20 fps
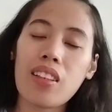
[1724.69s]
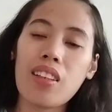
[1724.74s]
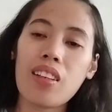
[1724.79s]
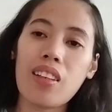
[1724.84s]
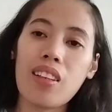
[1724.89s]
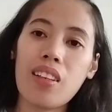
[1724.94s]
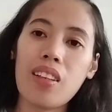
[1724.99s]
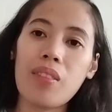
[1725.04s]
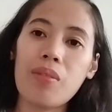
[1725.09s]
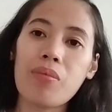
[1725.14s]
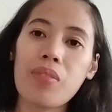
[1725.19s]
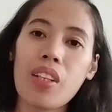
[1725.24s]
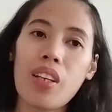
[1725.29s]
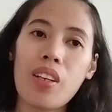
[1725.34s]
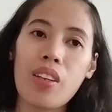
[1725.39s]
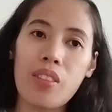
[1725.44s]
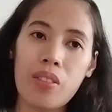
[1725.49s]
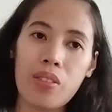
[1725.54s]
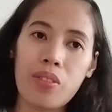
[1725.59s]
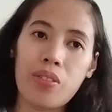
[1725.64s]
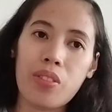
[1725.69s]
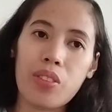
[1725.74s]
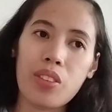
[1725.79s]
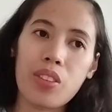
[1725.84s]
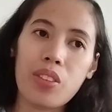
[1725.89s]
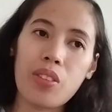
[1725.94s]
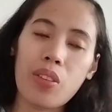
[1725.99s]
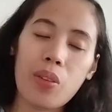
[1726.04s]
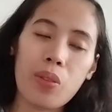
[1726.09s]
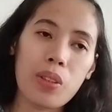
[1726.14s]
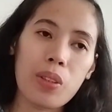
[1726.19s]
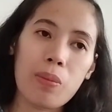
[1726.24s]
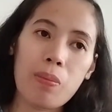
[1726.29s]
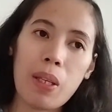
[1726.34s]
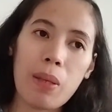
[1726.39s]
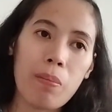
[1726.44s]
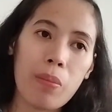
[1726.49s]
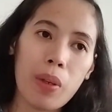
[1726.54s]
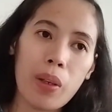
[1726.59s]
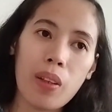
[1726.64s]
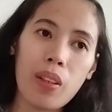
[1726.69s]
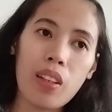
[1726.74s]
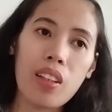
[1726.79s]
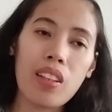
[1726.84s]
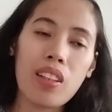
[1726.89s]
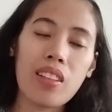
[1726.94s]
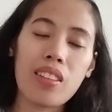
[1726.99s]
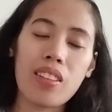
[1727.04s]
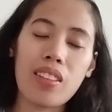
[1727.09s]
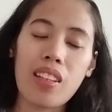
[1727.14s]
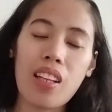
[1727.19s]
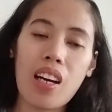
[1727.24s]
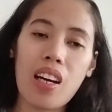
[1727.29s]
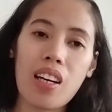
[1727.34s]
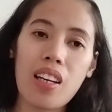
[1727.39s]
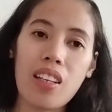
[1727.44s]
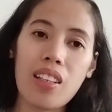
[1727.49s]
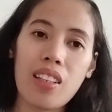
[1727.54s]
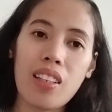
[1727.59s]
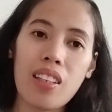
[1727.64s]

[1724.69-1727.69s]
um for those people na